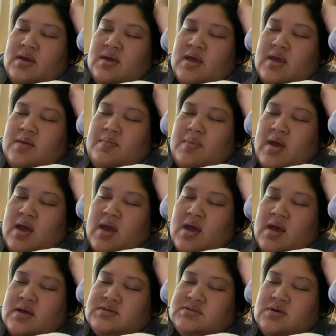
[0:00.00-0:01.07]
Came
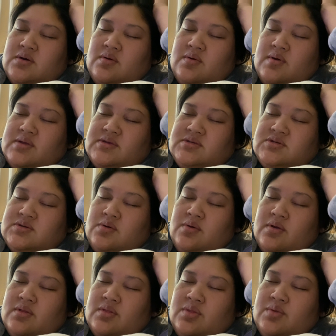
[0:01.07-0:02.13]
back, so it's
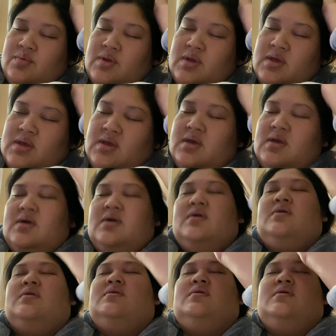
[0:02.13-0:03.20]
showing three
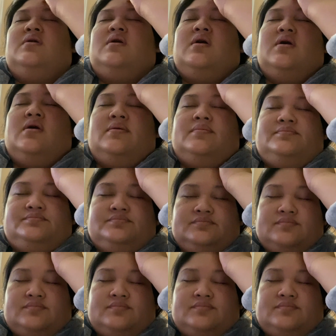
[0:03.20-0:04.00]
um,